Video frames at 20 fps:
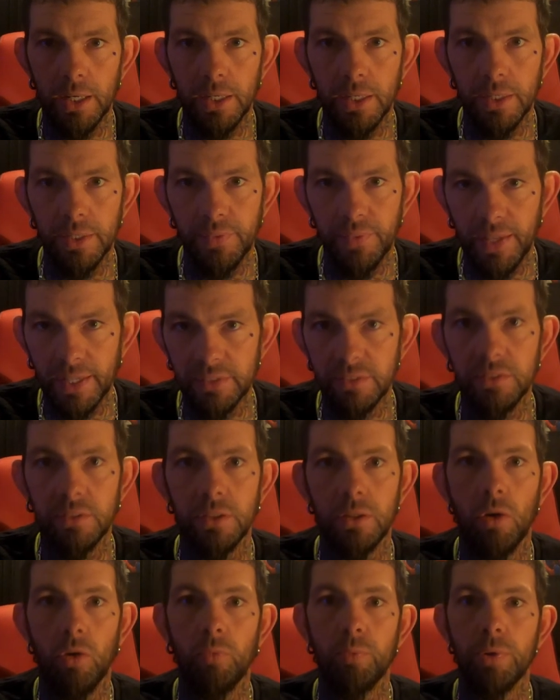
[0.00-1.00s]
and that's
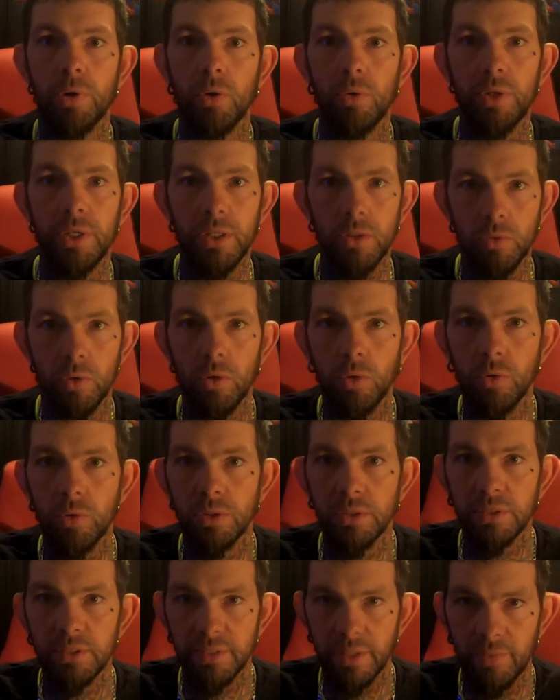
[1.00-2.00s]
the GoPro Hero
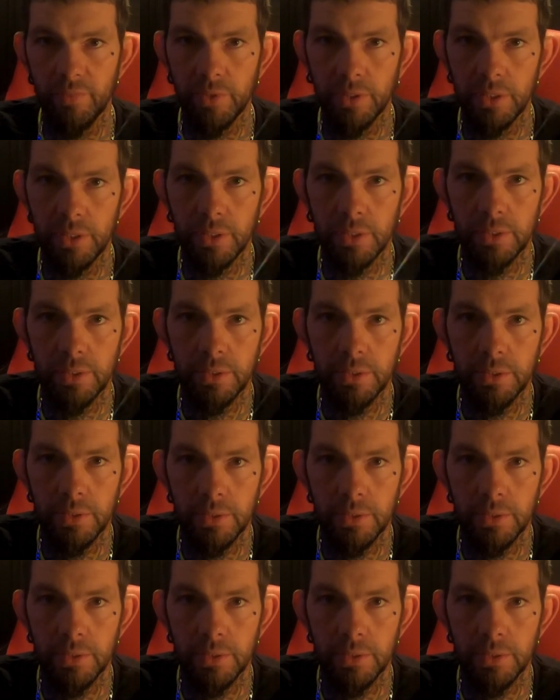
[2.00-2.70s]
7.